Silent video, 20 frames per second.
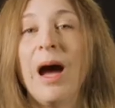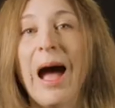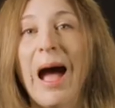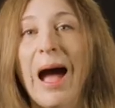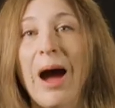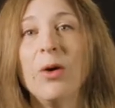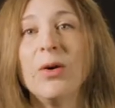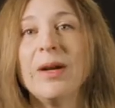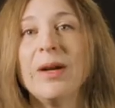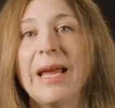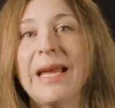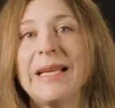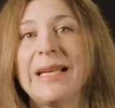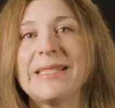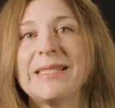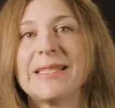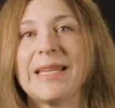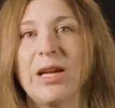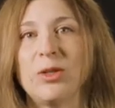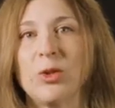Our
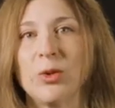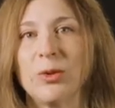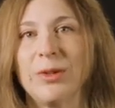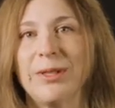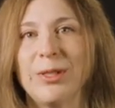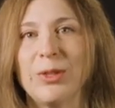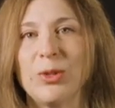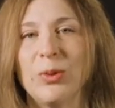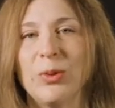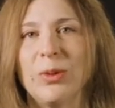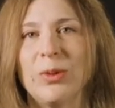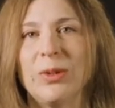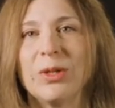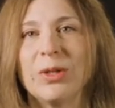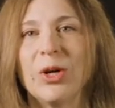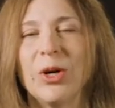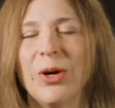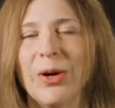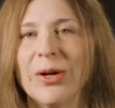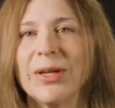enhanced scheduling tool,
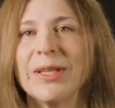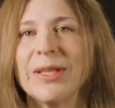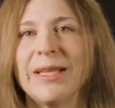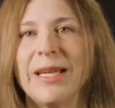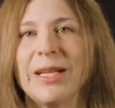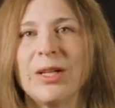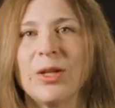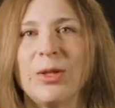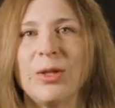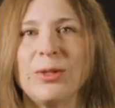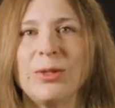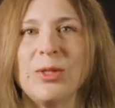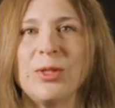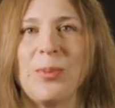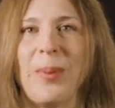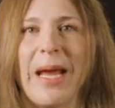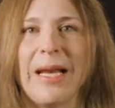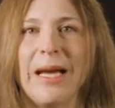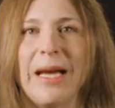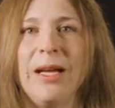currently in closed
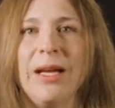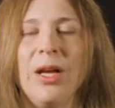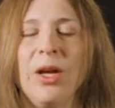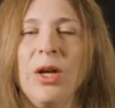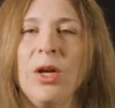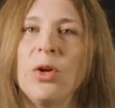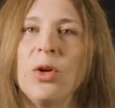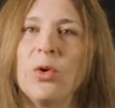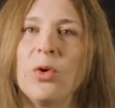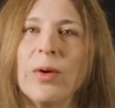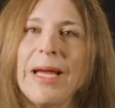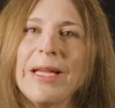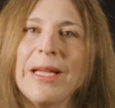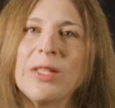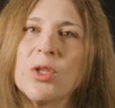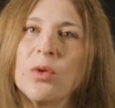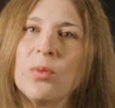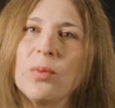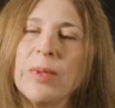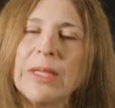beta,
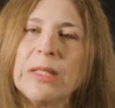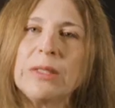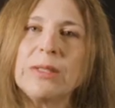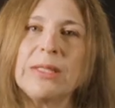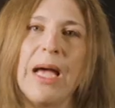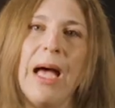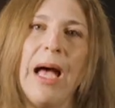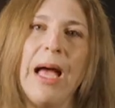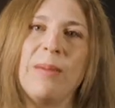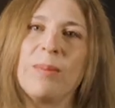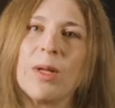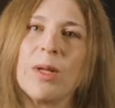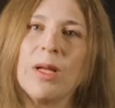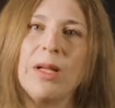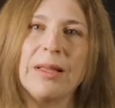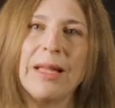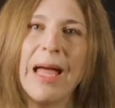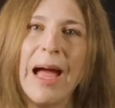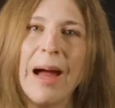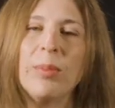creates a real-time,
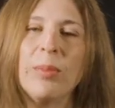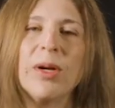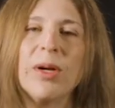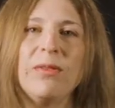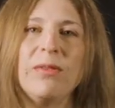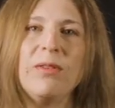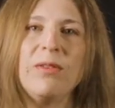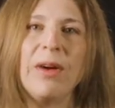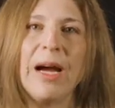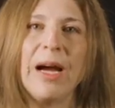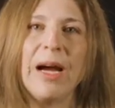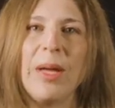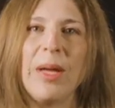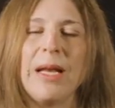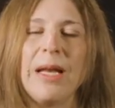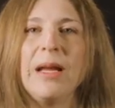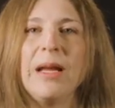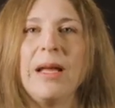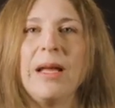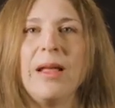collaborative
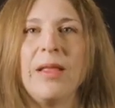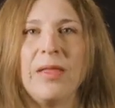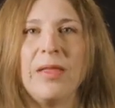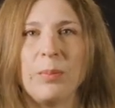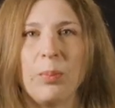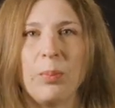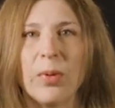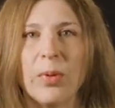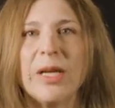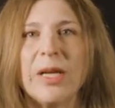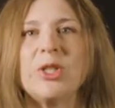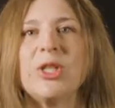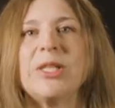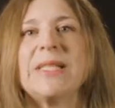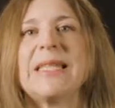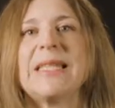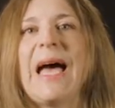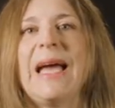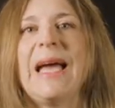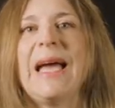environment that bridges
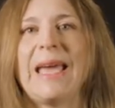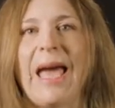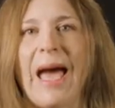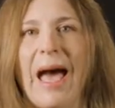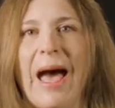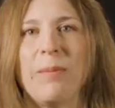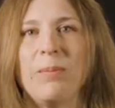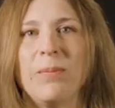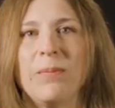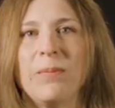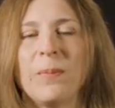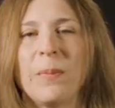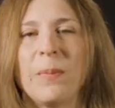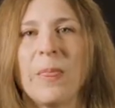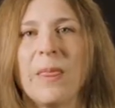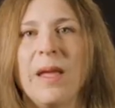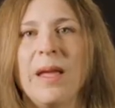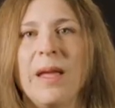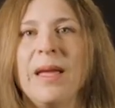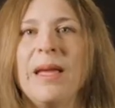that gap.
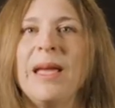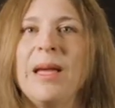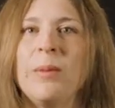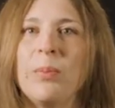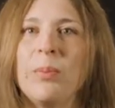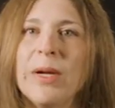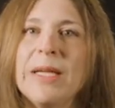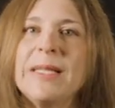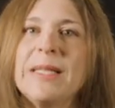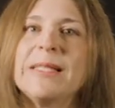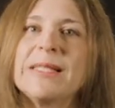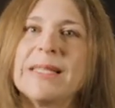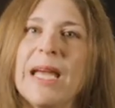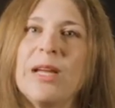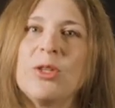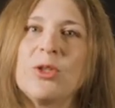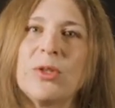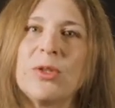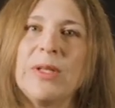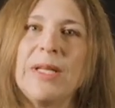It brings
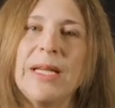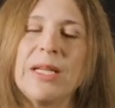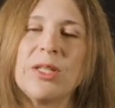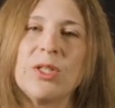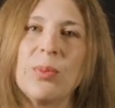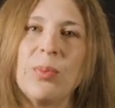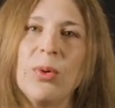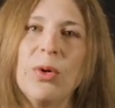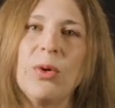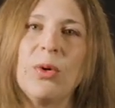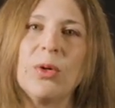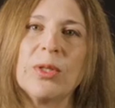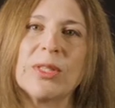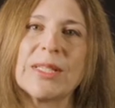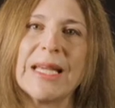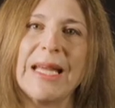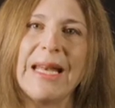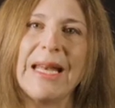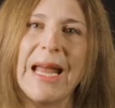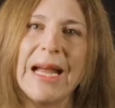scheduling into
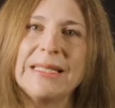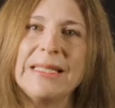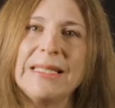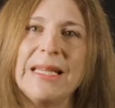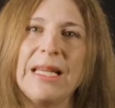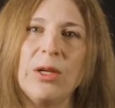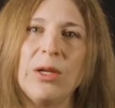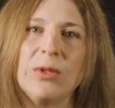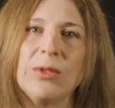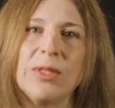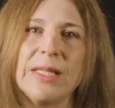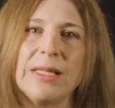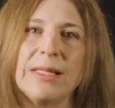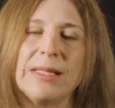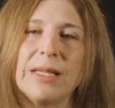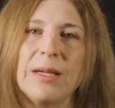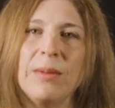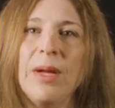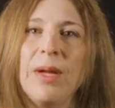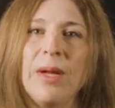Procore's connected
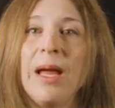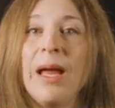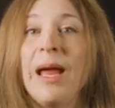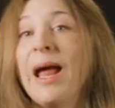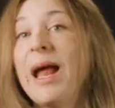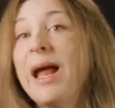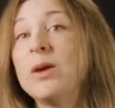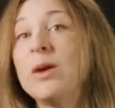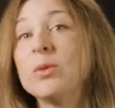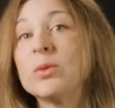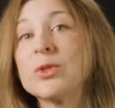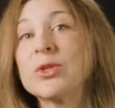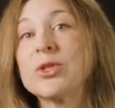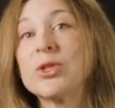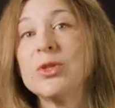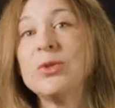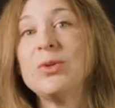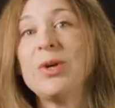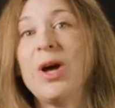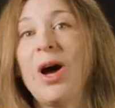ecosystem and will
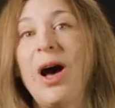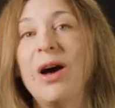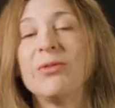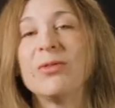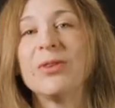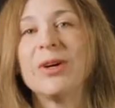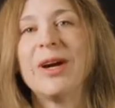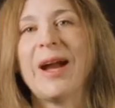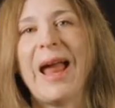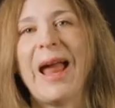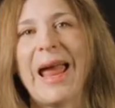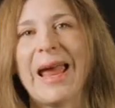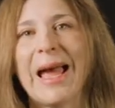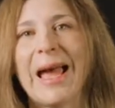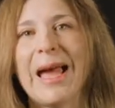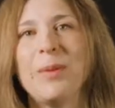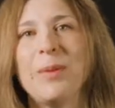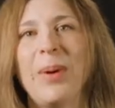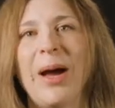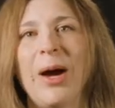soon offer
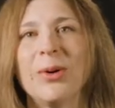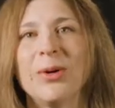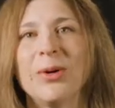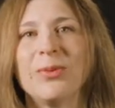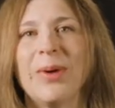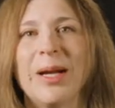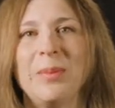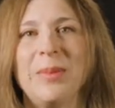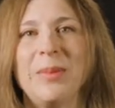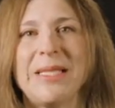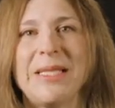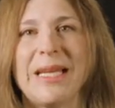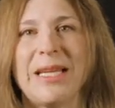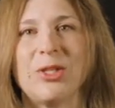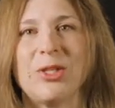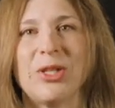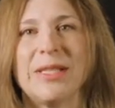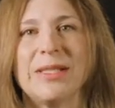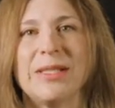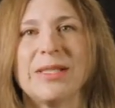AI-powered
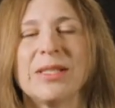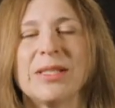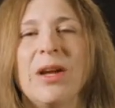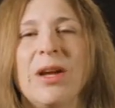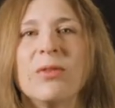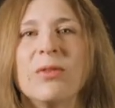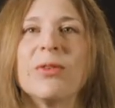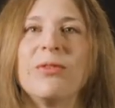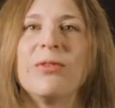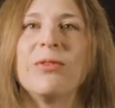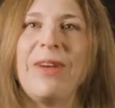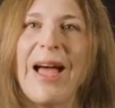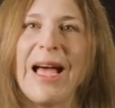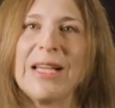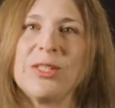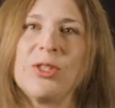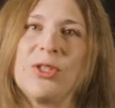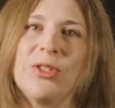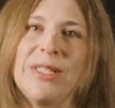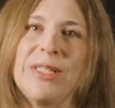recommendations for
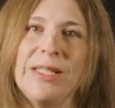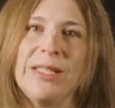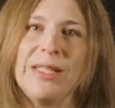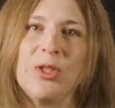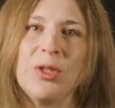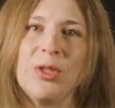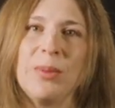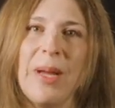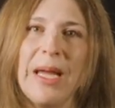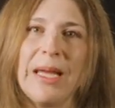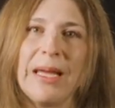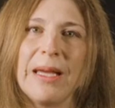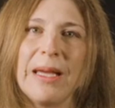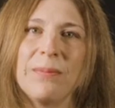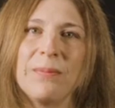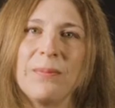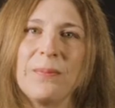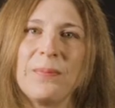faster decision-making.